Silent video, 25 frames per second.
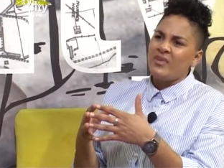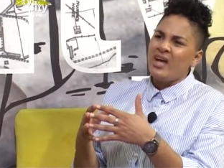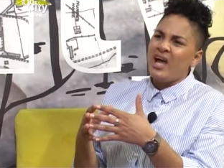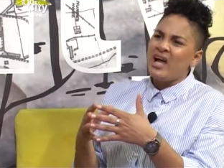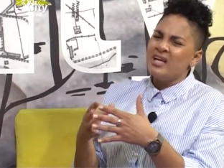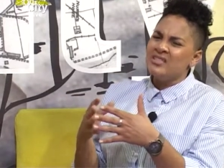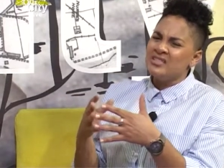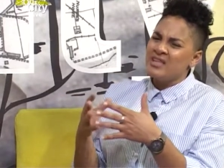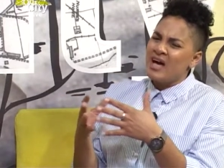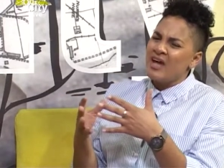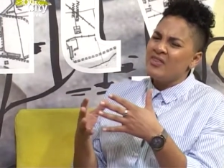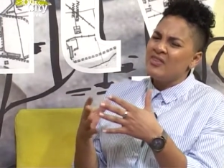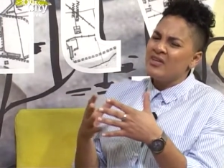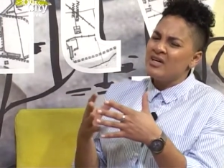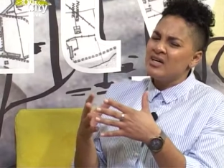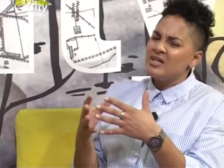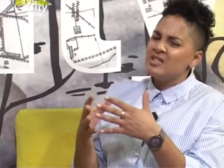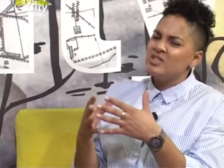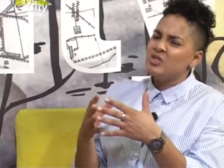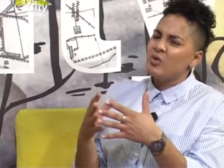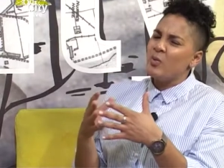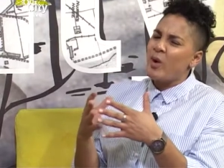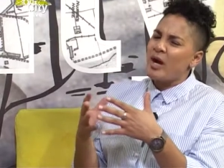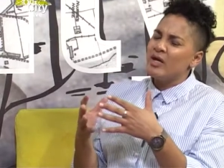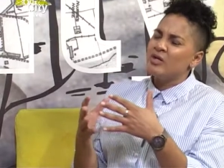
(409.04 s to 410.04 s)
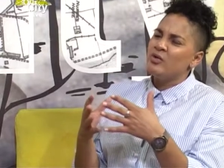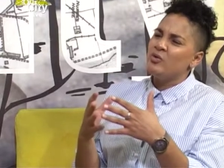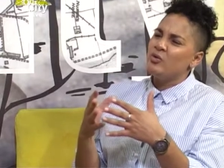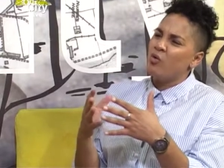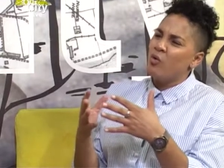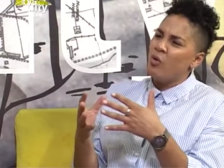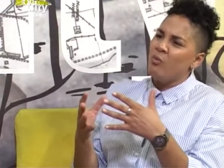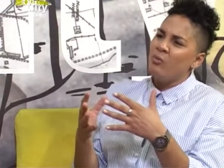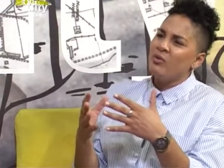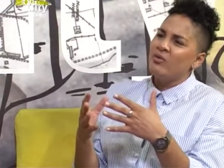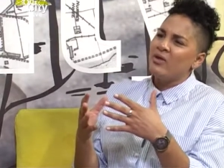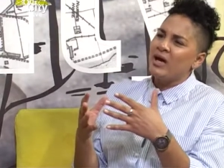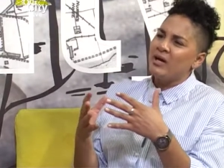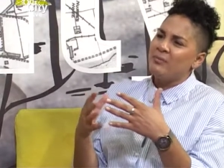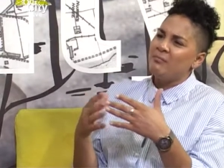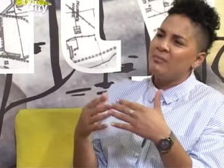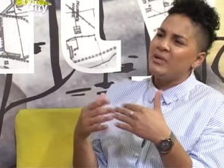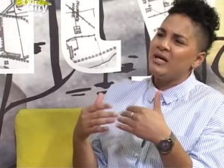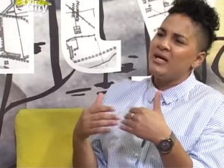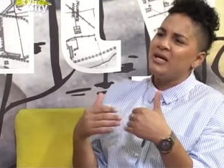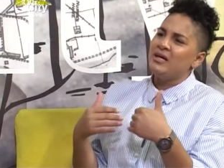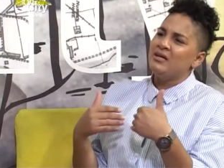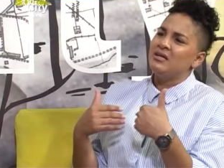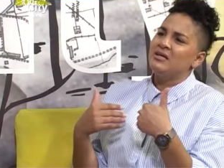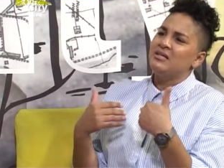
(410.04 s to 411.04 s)
and so I think it's quite normal that
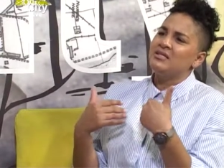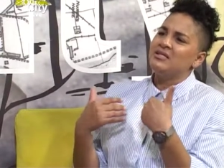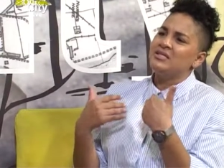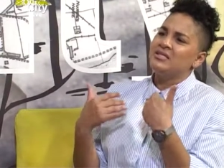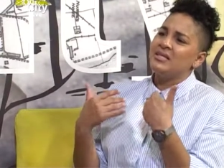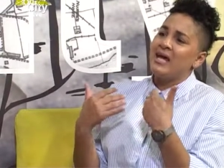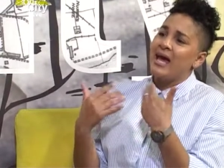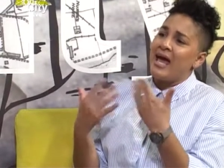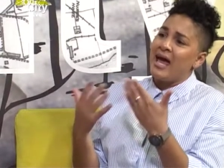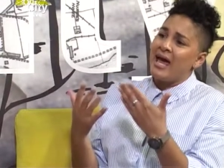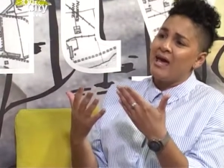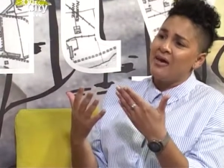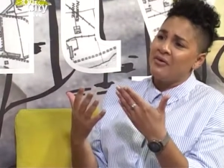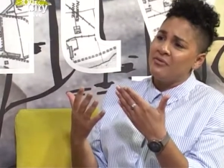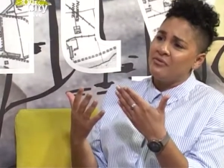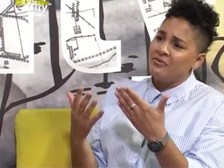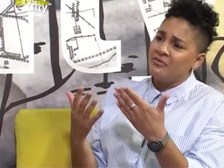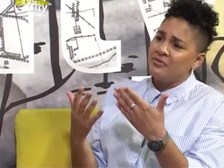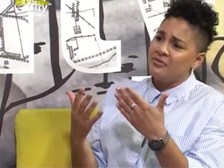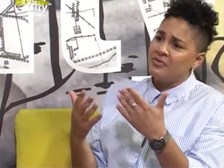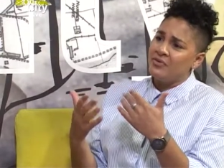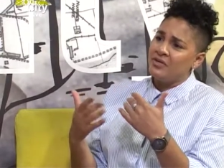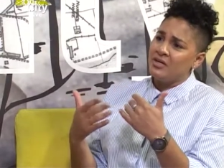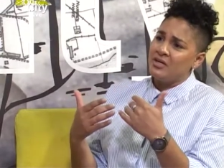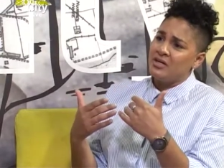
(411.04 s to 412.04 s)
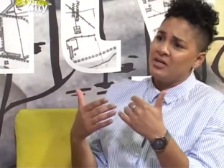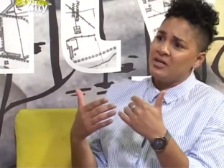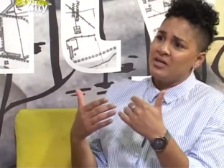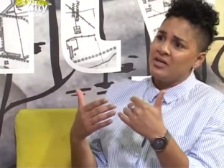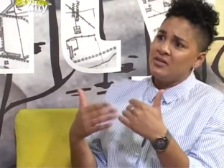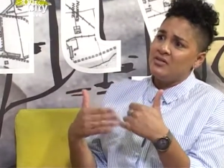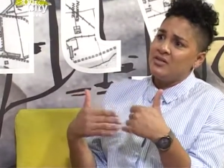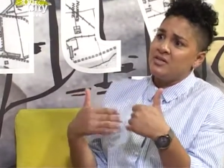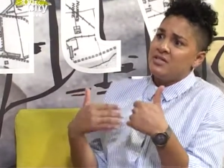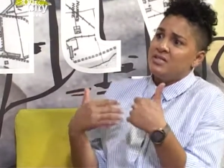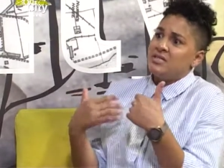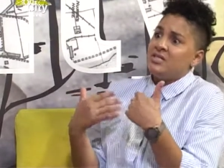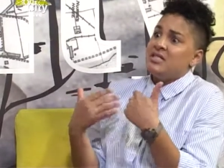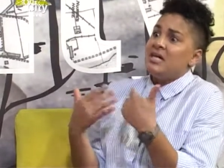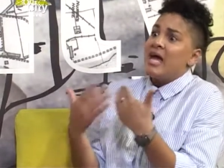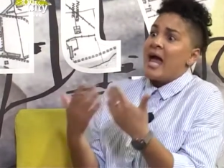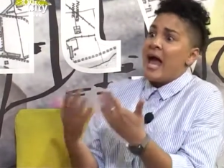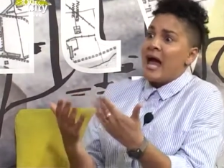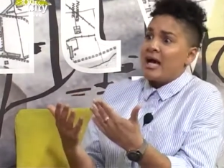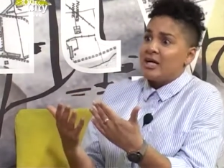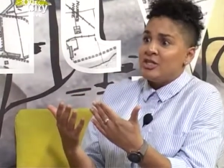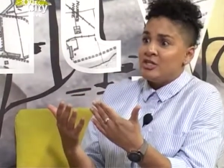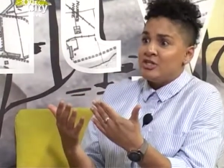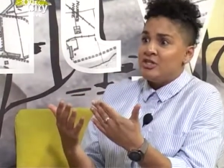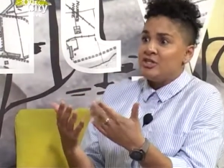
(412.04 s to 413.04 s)
parents have this
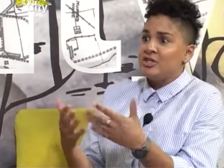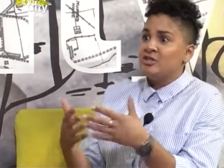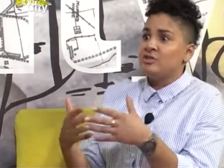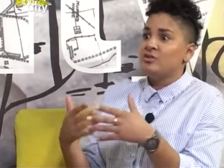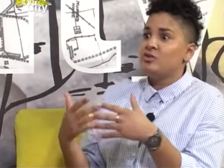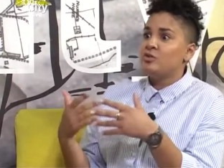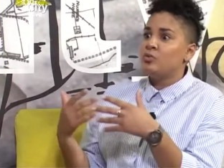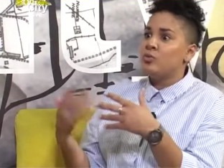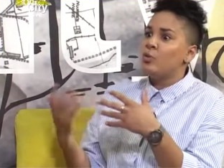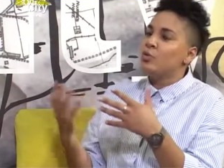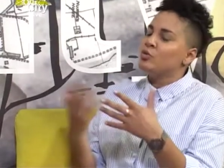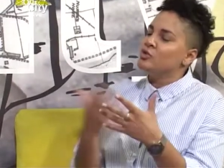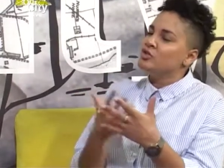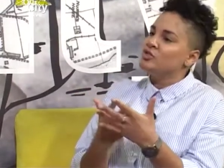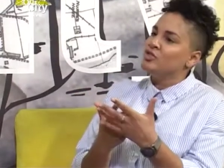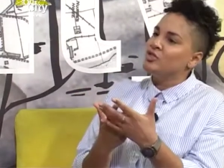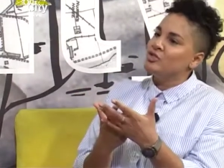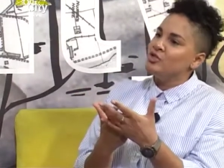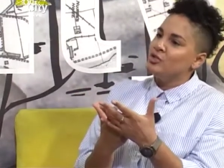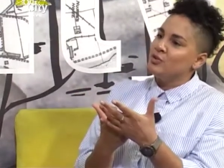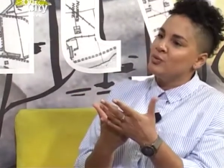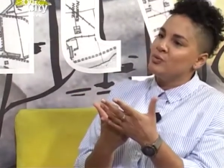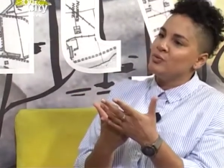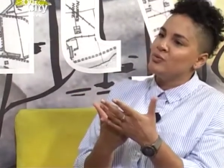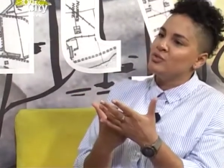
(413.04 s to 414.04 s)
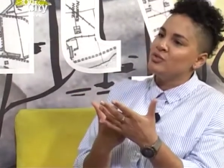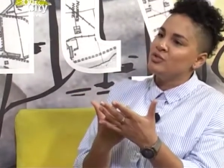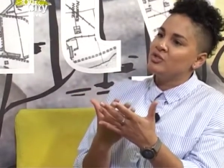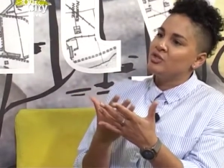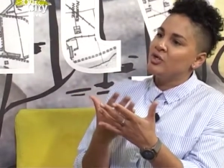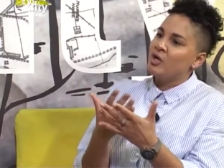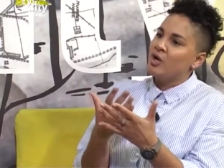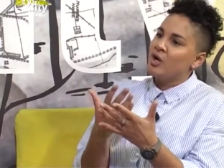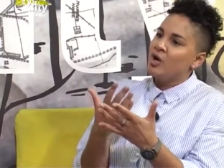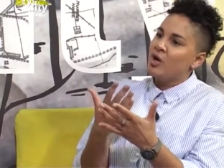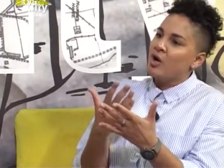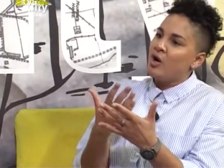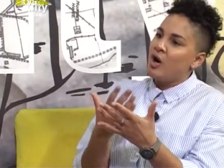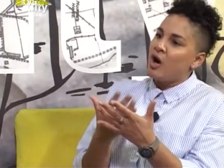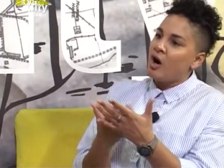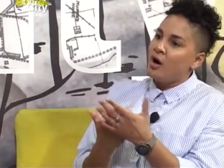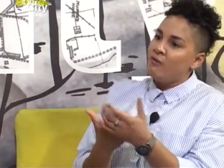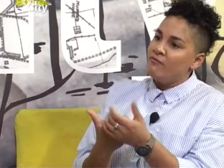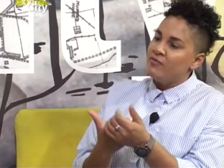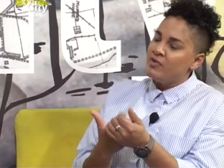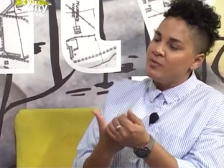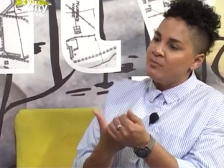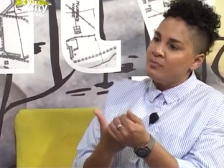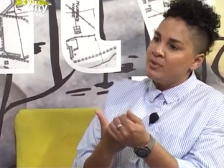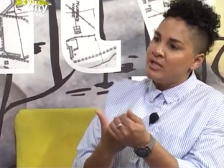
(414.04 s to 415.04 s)
reaction towards the news
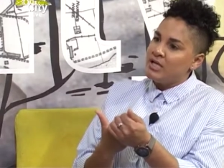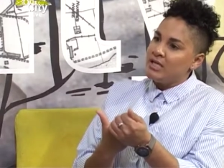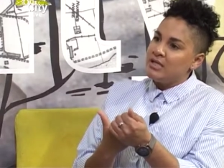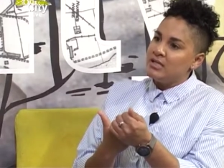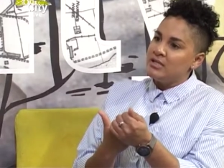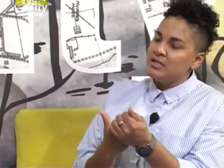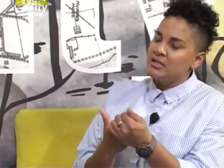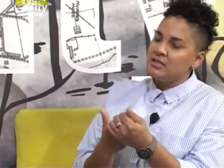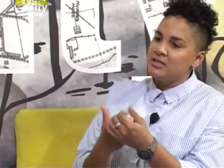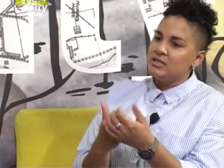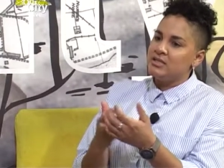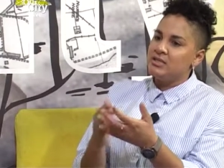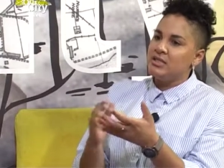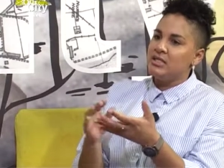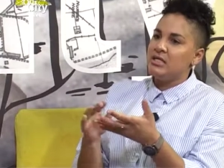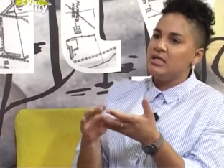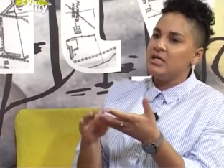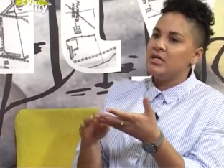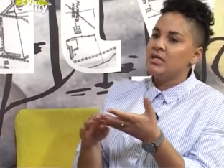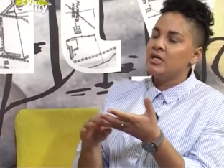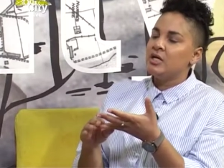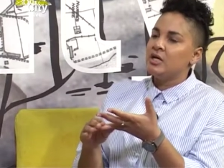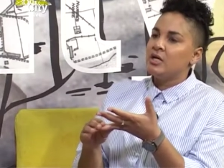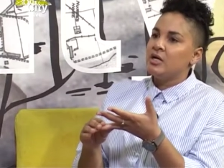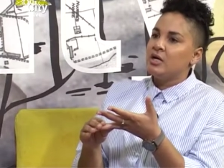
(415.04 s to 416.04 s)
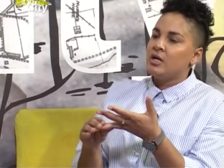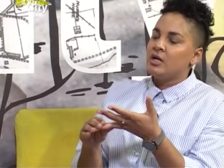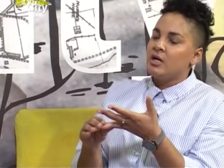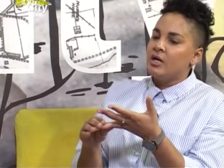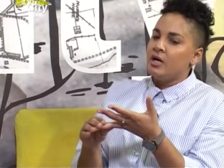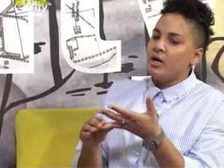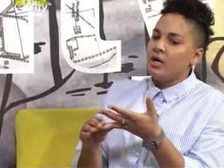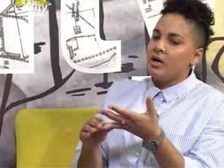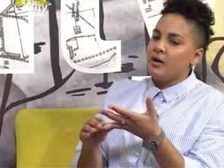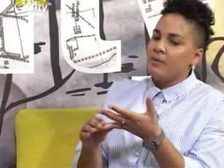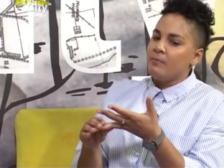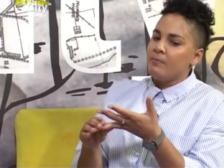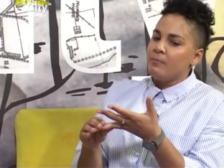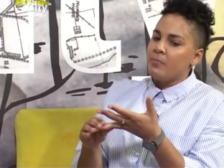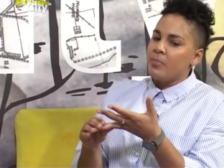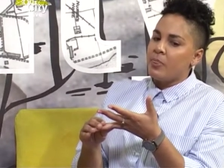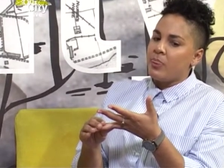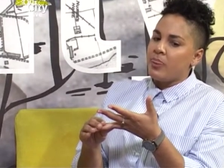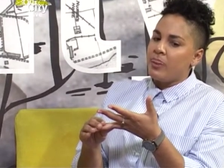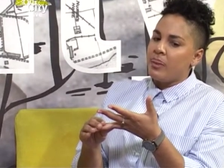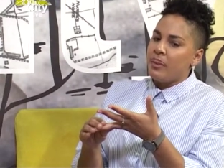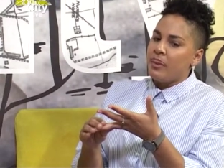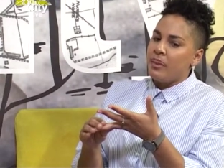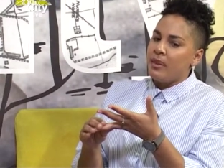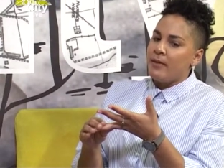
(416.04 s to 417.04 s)
of the pregnancy, um,
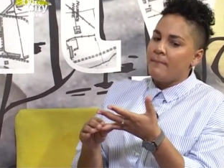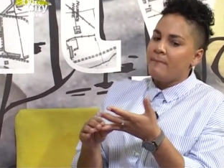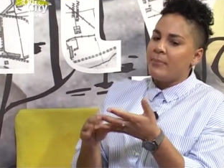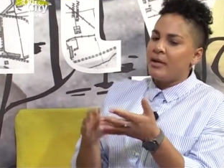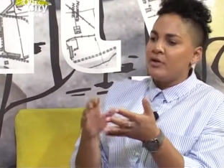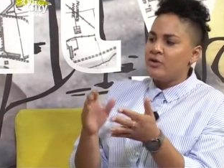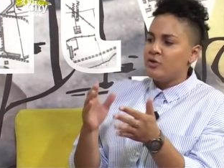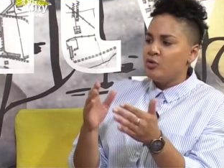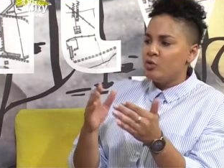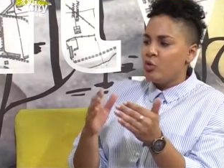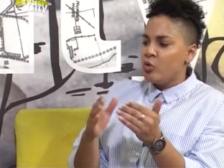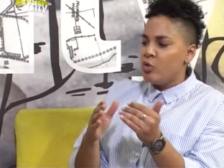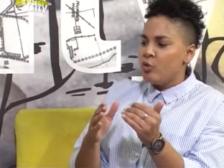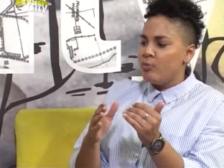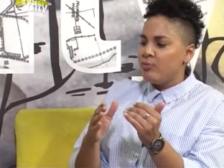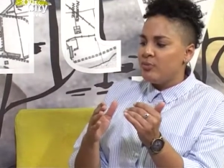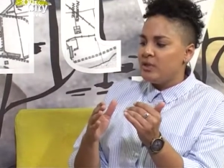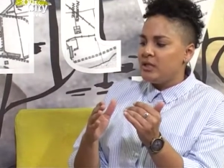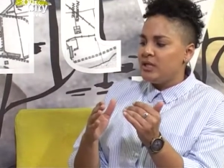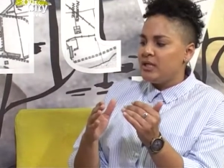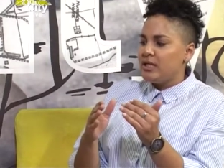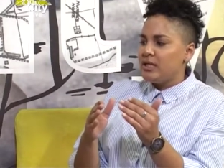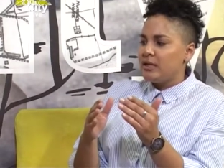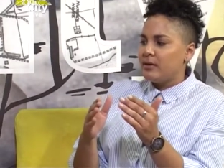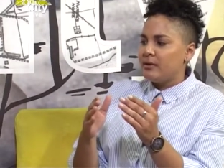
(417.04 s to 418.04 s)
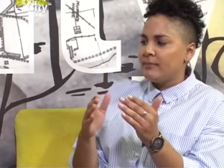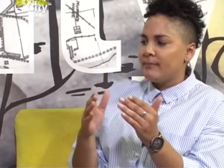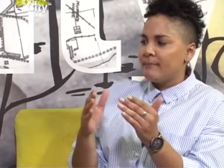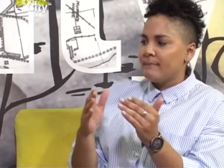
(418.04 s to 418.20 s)
but normally